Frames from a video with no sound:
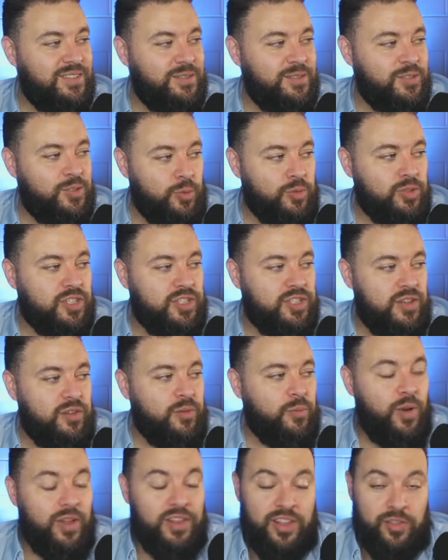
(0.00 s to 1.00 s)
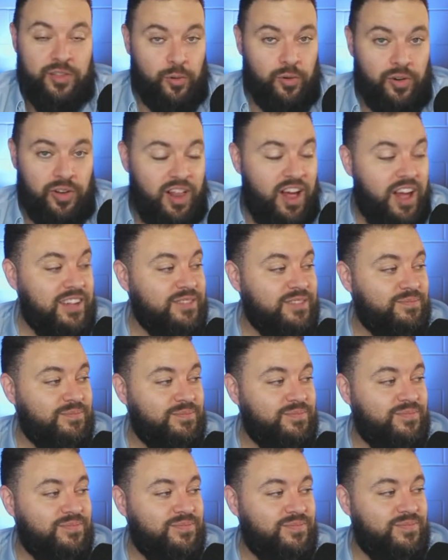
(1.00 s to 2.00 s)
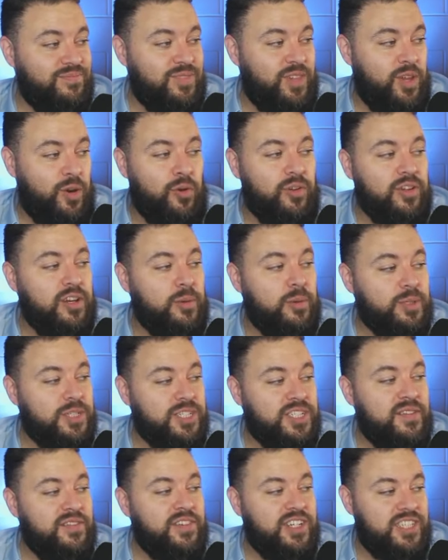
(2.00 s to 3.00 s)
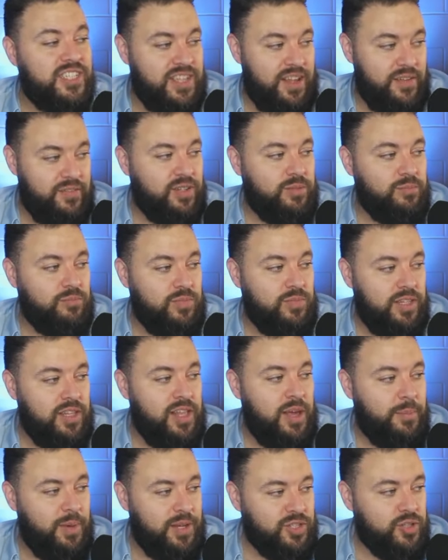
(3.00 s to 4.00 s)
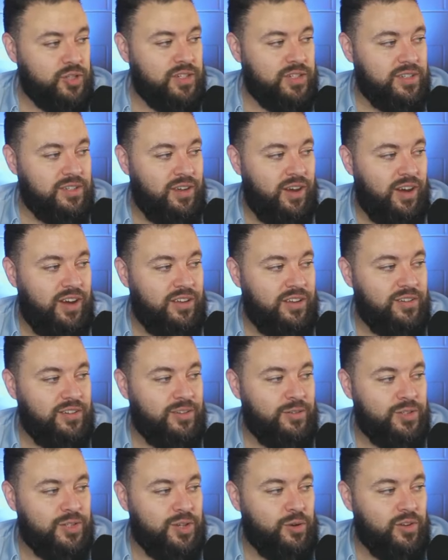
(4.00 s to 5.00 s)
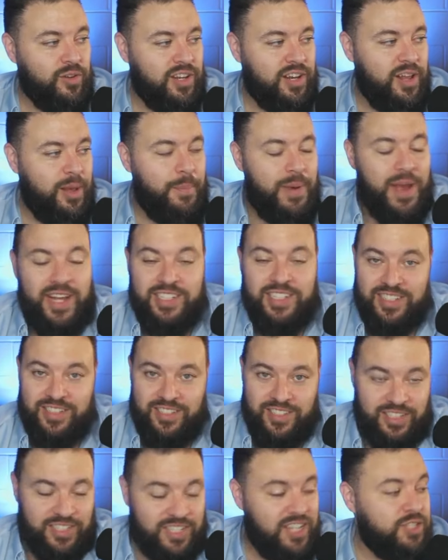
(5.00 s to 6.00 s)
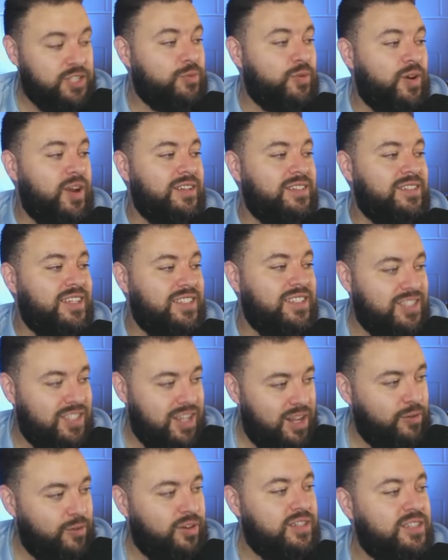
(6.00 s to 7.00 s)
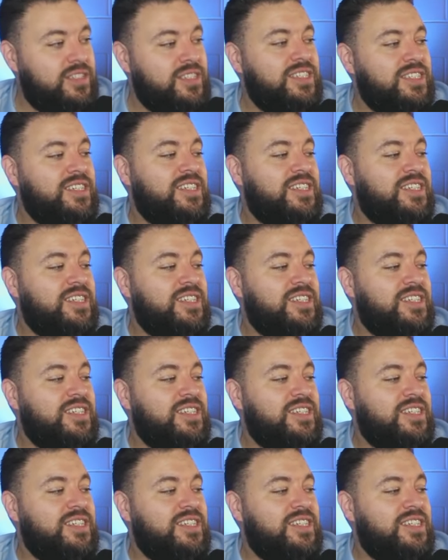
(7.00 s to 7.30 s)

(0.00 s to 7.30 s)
Georgia Southern, while they throw it a lot, they're only number seventy-seven in that metric. Uh, you start looking at passing success rate, et cetera.